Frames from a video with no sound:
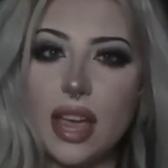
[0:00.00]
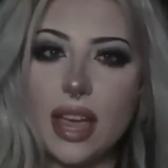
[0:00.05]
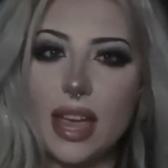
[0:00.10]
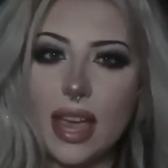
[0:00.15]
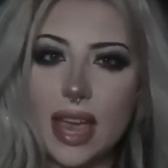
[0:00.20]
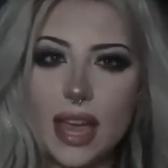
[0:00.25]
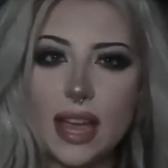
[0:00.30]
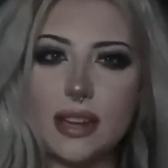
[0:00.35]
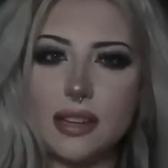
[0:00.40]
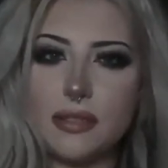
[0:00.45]

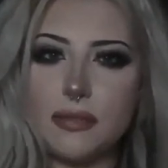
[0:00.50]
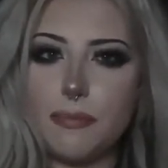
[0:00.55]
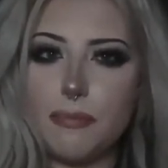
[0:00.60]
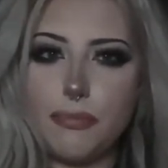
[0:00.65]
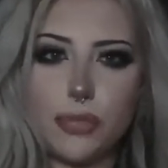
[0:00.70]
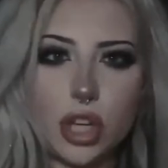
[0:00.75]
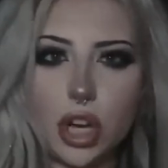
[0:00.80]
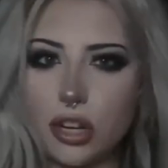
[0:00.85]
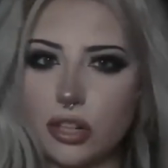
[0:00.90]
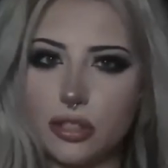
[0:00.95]
and
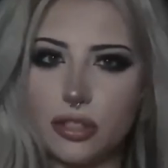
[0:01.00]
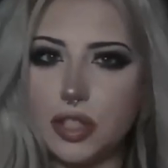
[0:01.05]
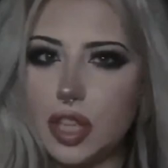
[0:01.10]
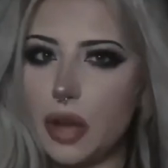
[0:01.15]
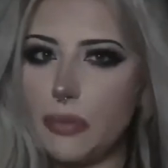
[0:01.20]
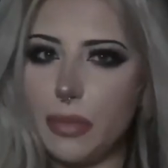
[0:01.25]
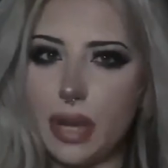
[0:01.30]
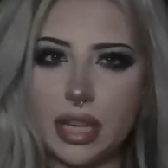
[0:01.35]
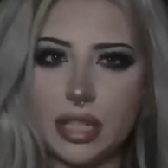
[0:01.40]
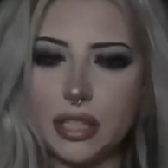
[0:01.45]
turns
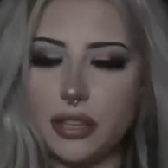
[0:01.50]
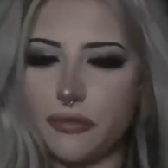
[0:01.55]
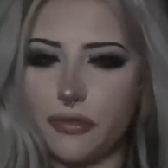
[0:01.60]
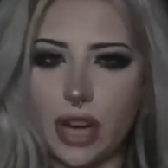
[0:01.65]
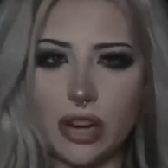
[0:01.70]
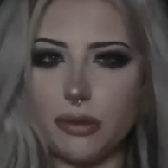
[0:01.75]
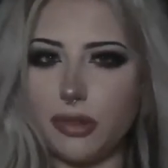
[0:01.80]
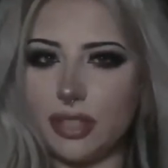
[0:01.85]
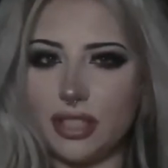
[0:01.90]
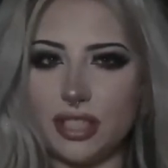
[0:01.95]
them into
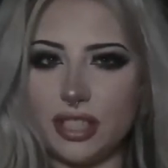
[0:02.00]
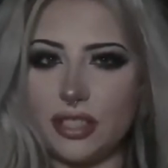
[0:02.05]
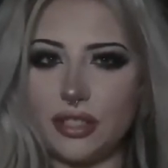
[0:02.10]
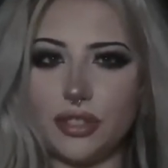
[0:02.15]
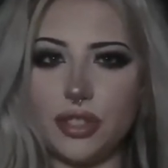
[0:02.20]
fragrances.